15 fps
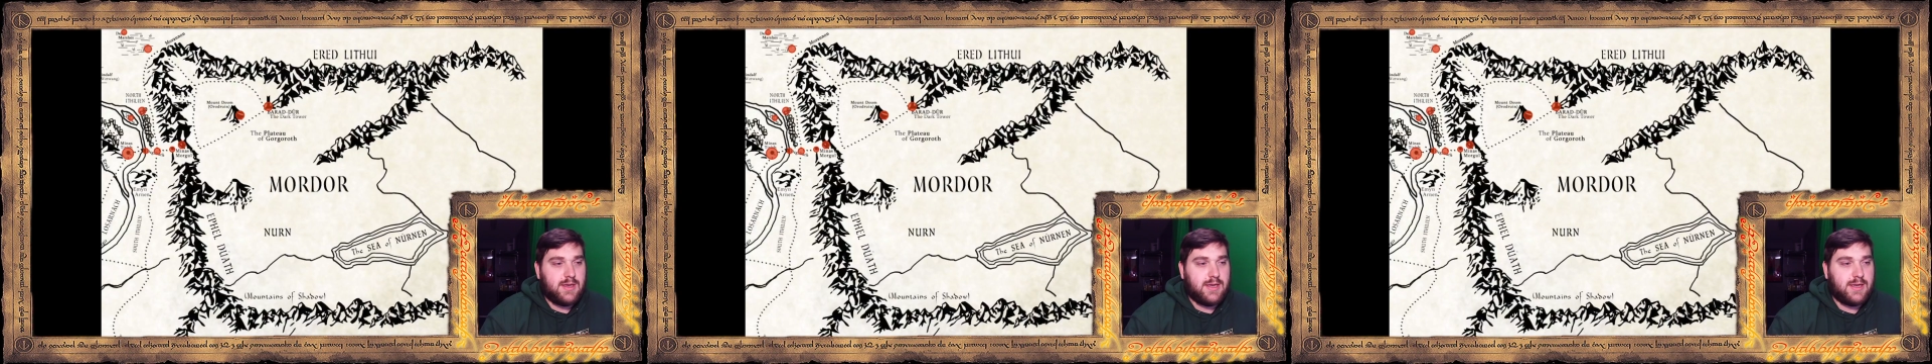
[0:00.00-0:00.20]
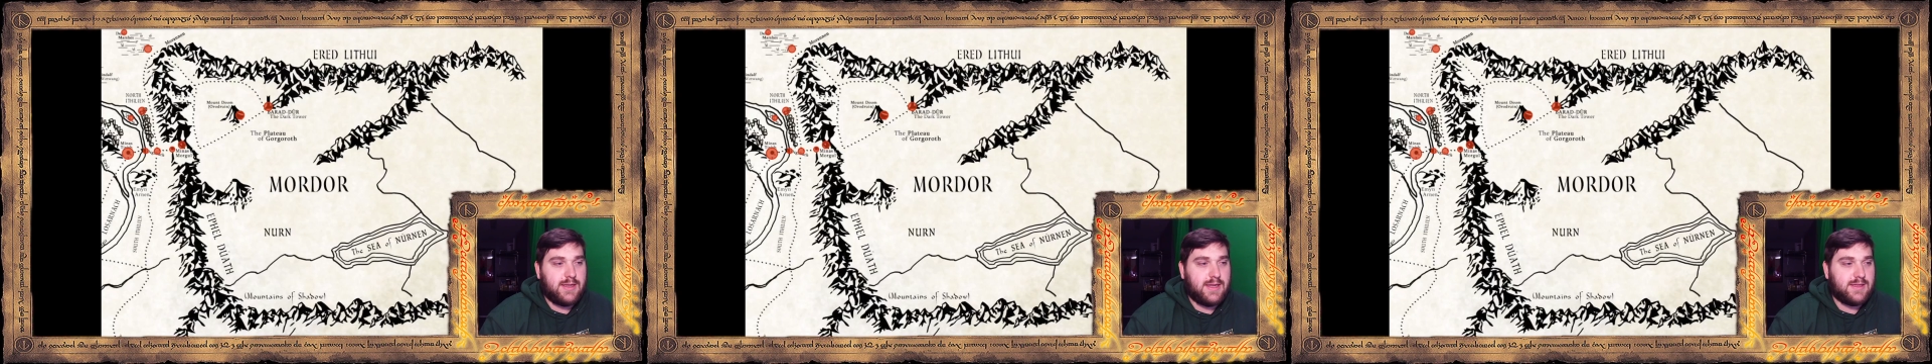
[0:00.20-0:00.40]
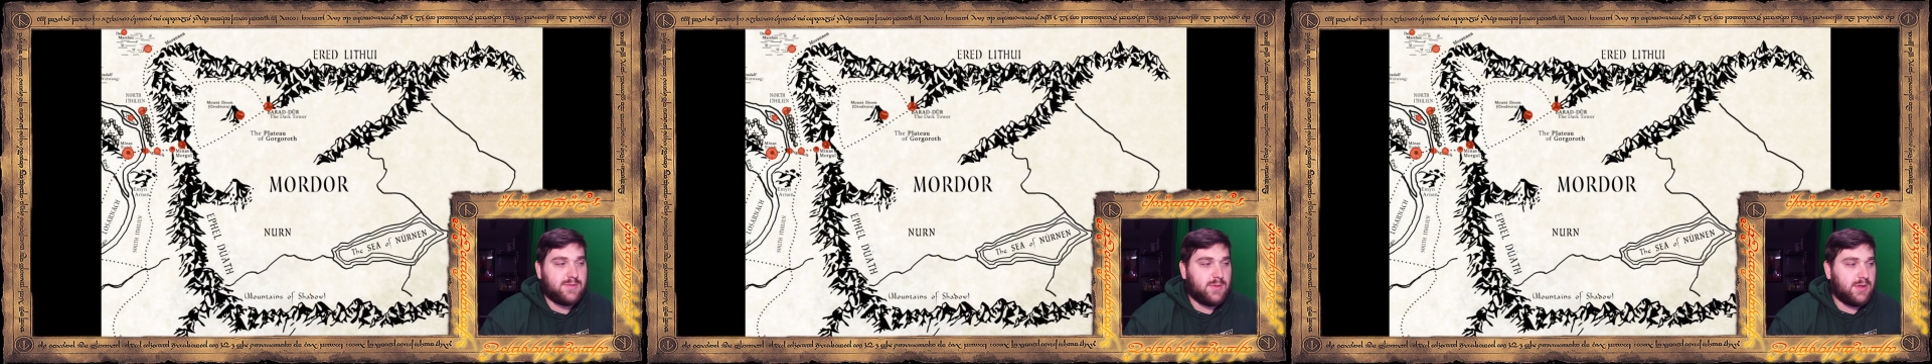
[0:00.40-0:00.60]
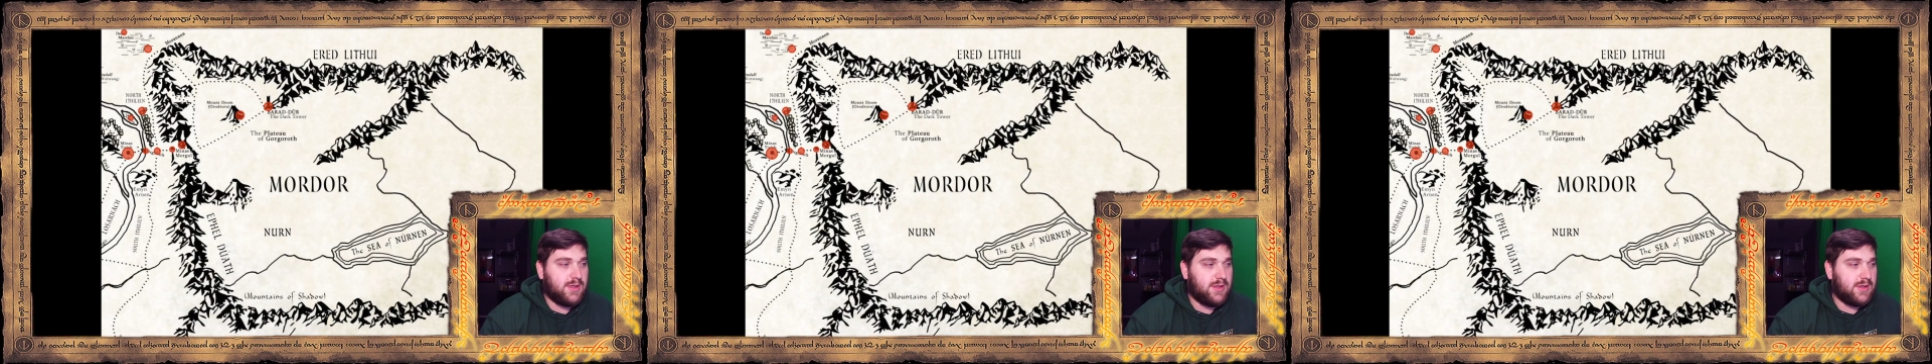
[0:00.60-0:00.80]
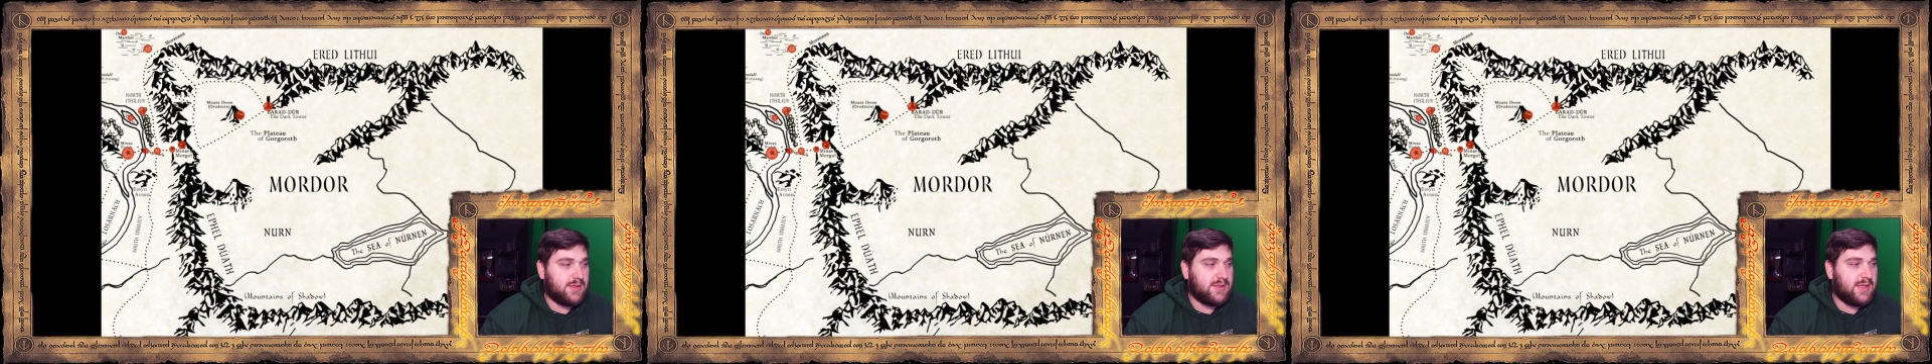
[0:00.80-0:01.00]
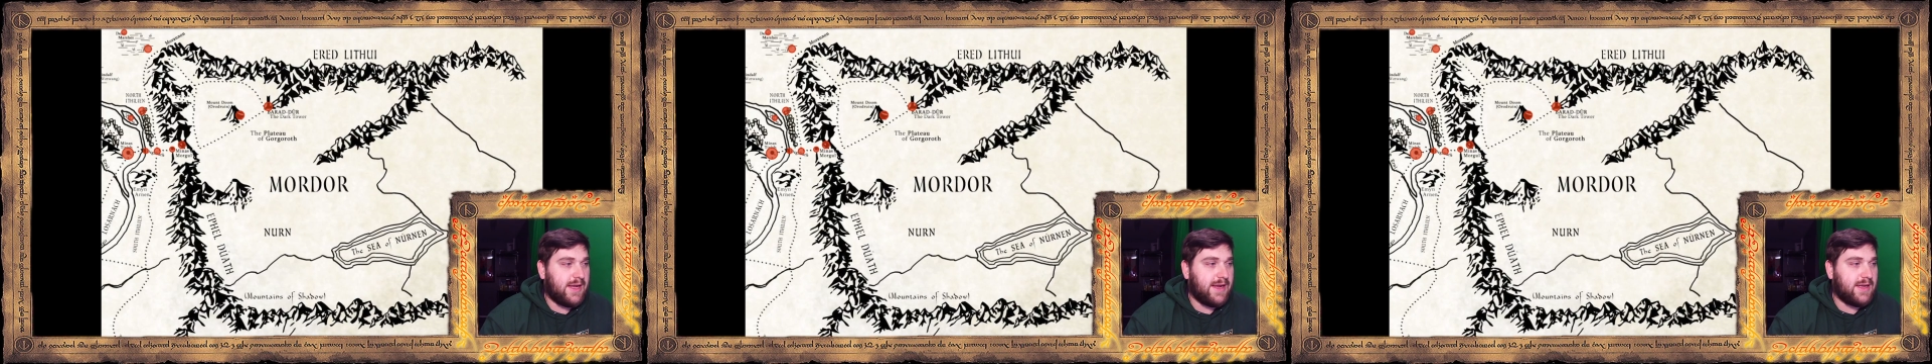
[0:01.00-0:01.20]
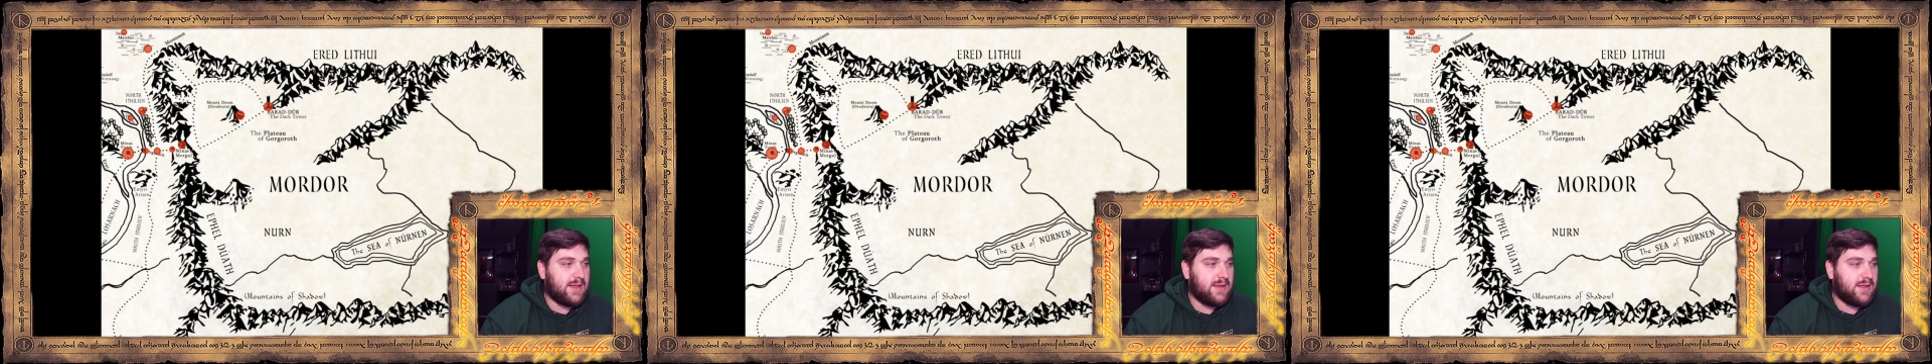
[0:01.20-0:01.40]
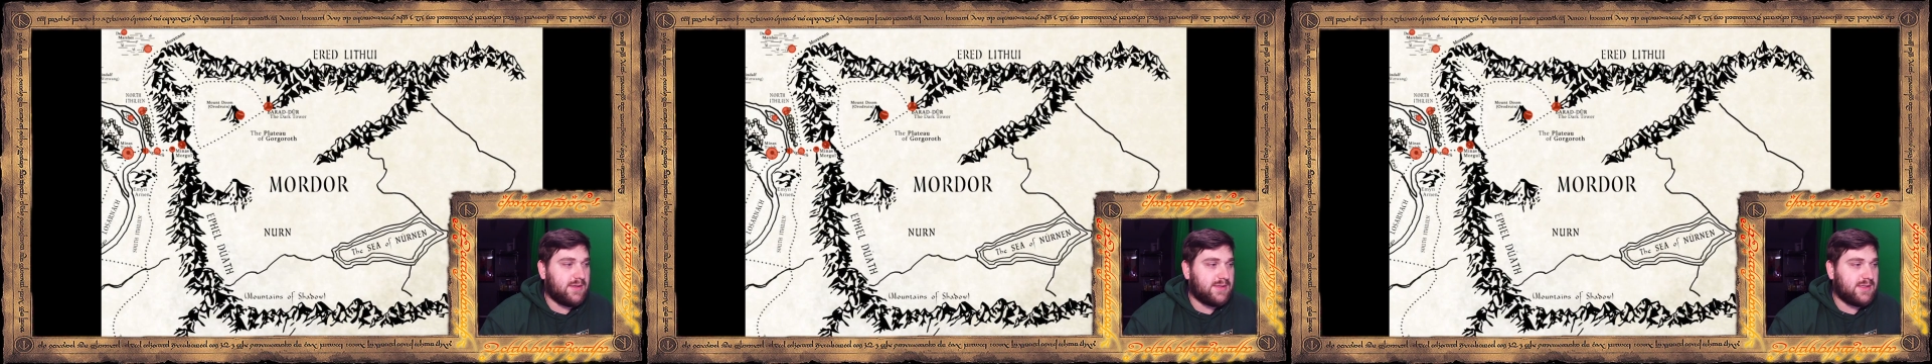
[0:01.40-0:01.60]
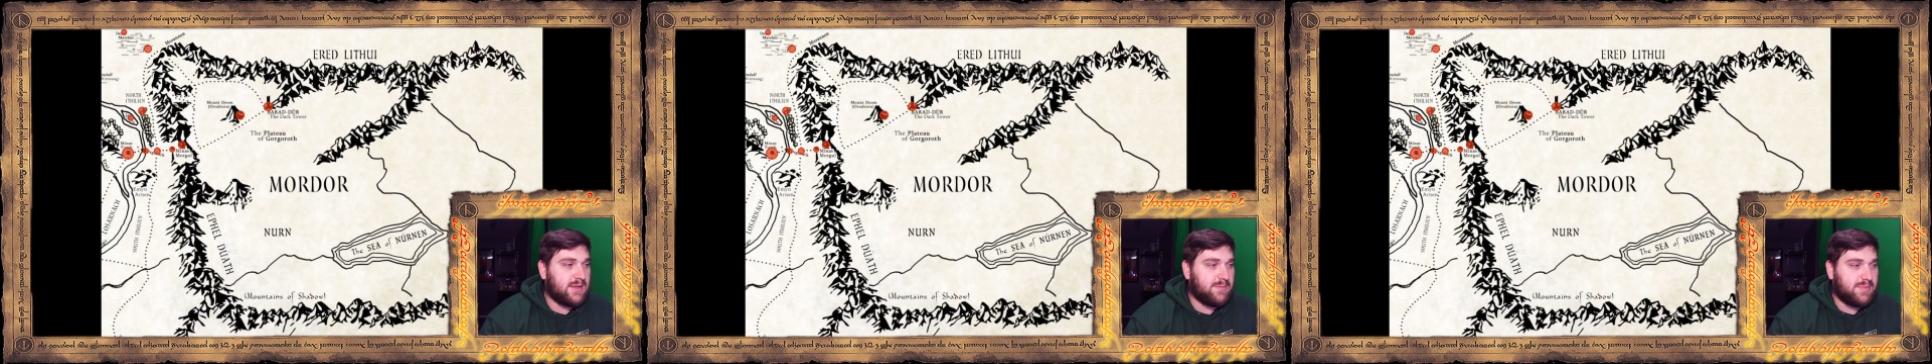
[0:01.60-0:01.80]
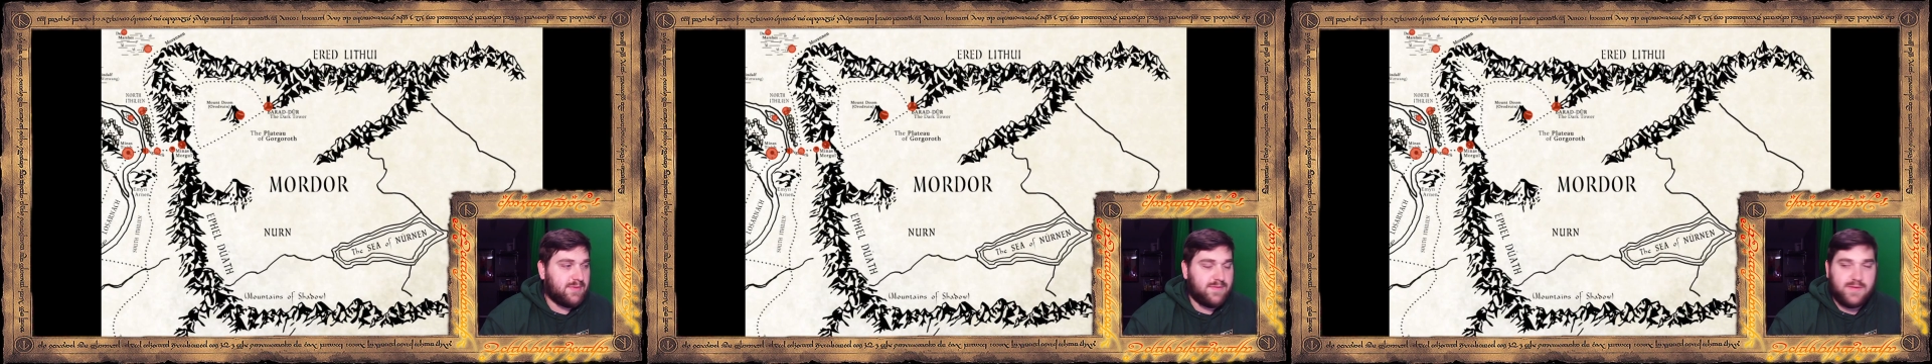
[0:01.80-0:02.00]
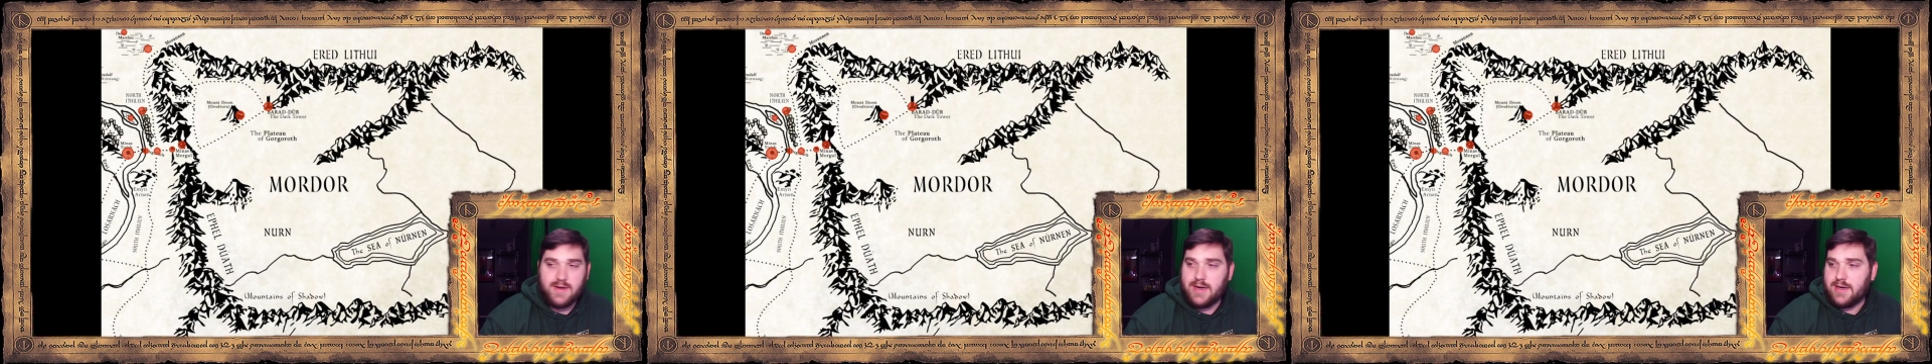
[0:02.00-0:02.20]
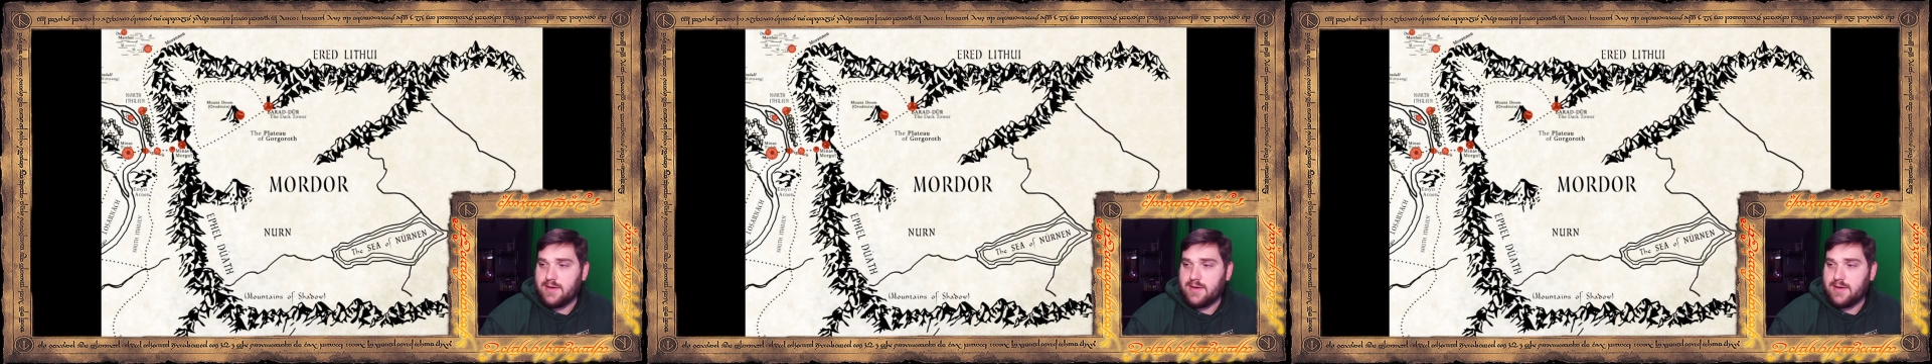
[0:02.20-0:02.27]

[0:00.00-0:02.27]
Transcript: And that's what it looks like, a little simplified.